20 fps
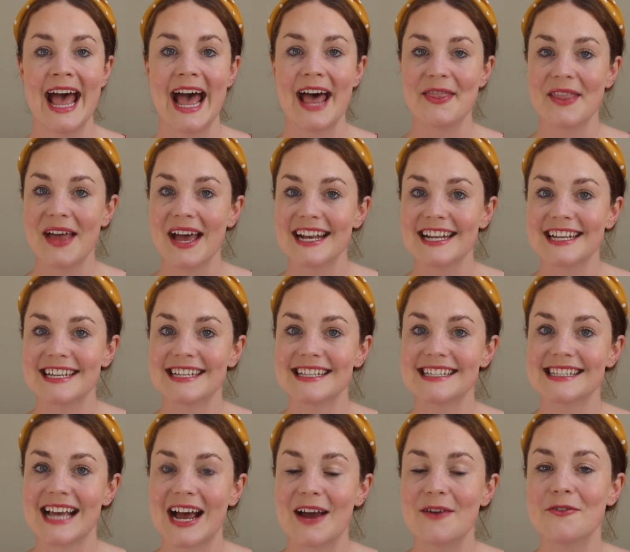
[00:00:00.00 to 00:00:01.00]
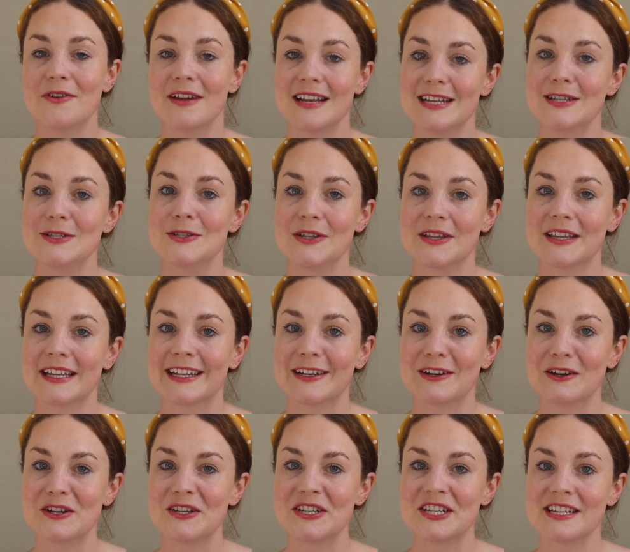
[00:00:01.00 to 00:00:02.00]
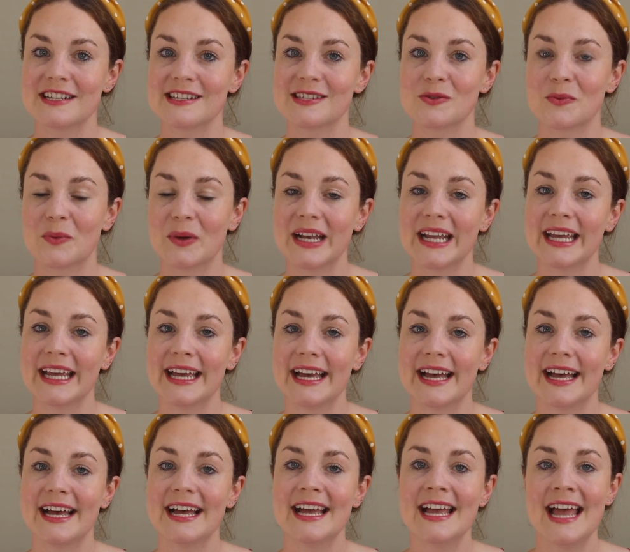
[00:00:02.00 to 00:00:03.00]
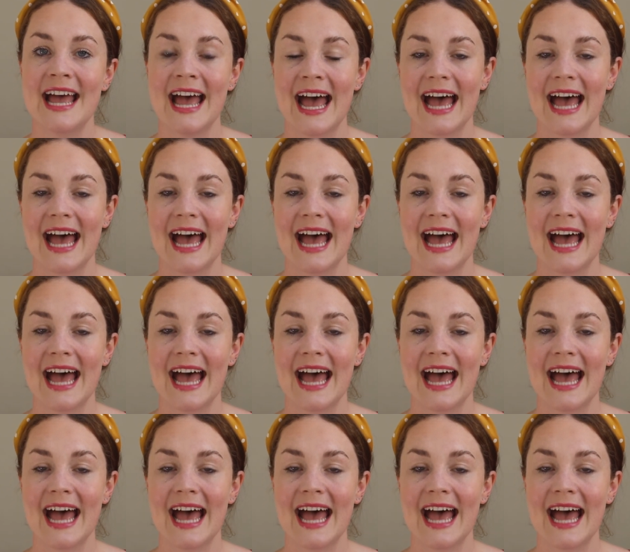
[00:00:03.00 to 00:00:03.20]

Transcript: And that is, I really do think Notion is the winner here,